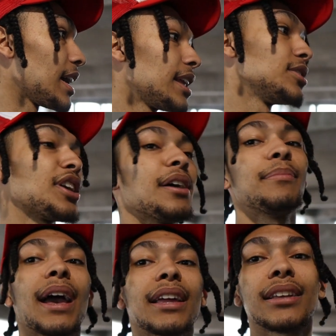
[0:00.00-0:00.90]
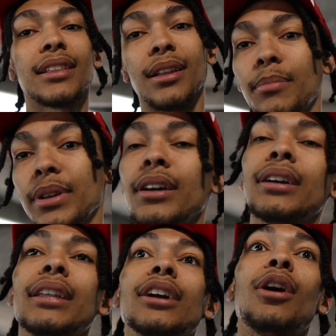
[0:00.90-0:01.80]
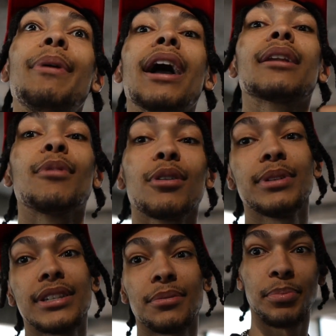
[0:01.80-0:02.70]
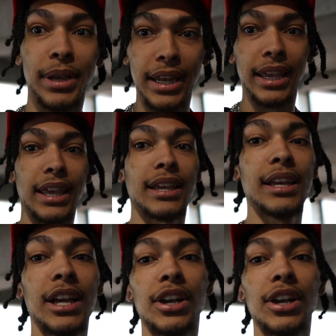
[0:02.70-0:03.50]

I had to drive back to Columbia, then go back to Myrtle Beach to pick it again.